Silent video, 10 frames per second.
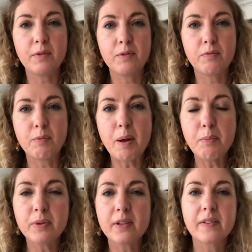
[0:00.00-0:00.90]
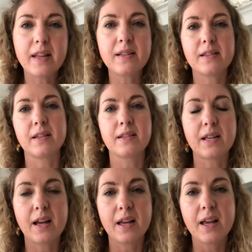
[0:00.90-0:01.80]
remember the senses,
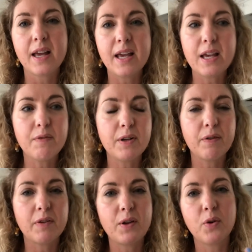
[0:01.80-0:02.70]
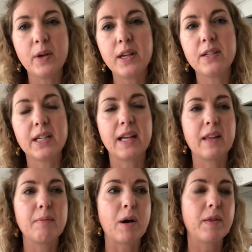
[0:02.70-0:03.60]
that even if they're not eating it,
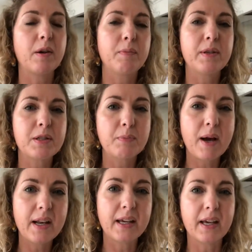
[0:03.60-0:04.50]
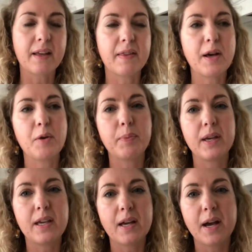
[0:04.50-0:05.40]
they'll be smelling it, they'll
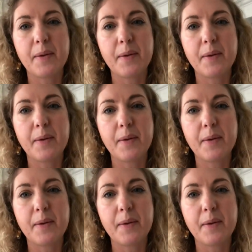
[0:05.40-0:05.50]
be